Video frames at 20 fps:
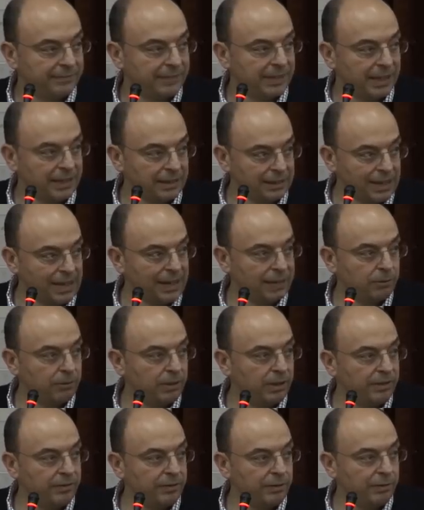And I'd like
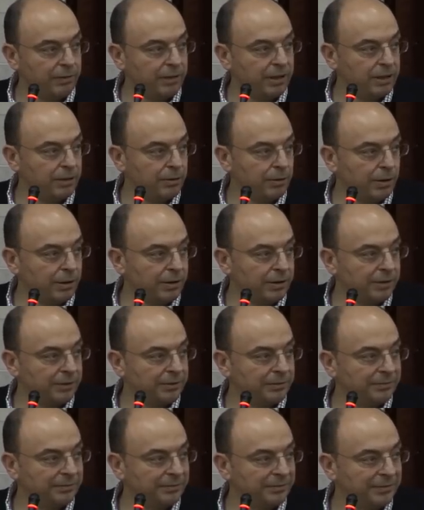to leave you with this thought.
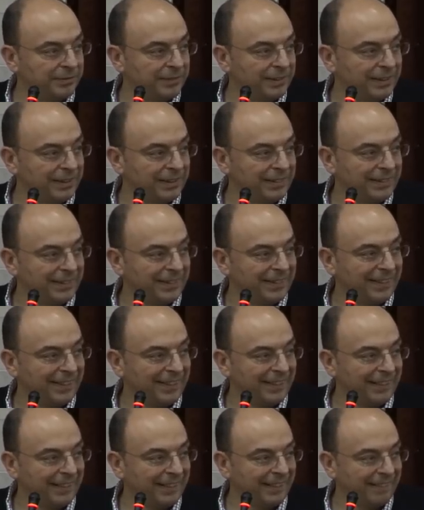
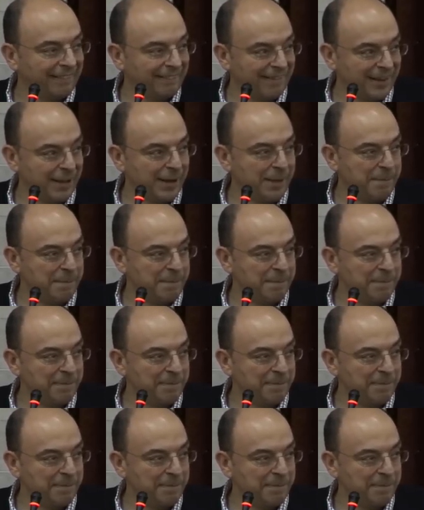Okay?